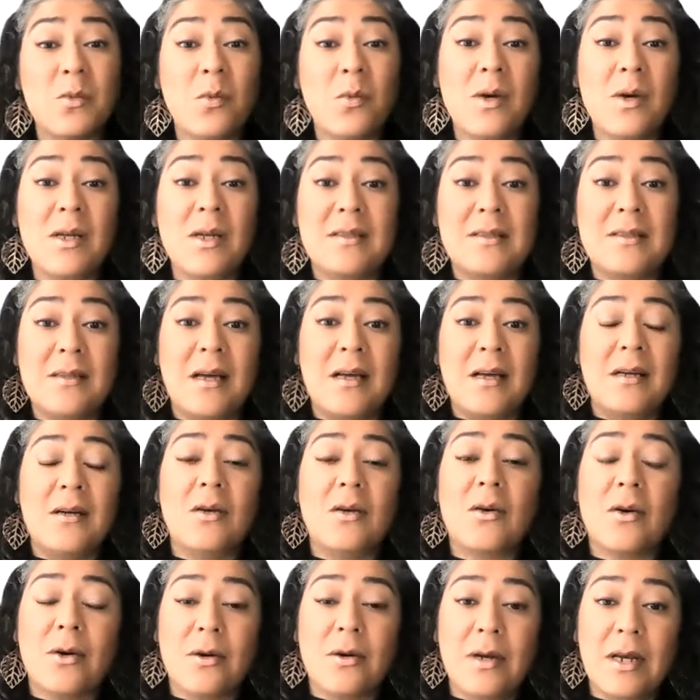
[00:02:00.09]
was
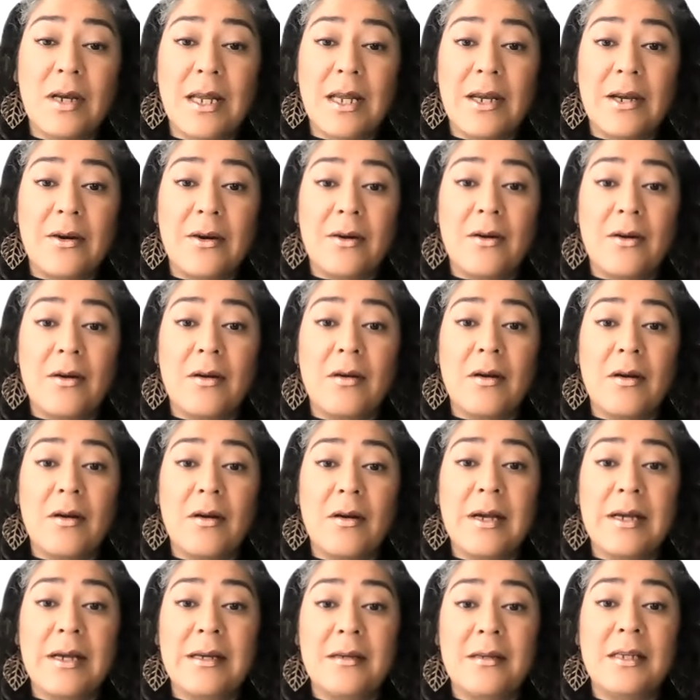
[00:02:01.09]
earlier
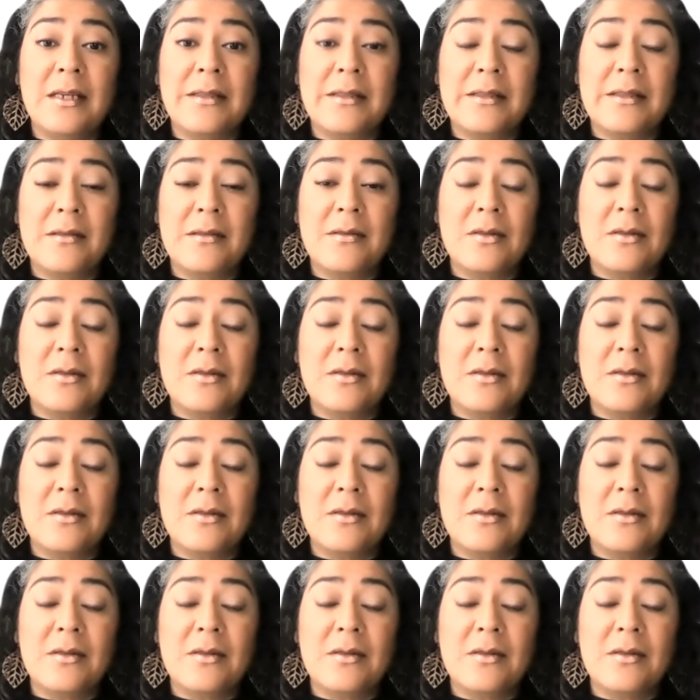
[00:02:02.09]
in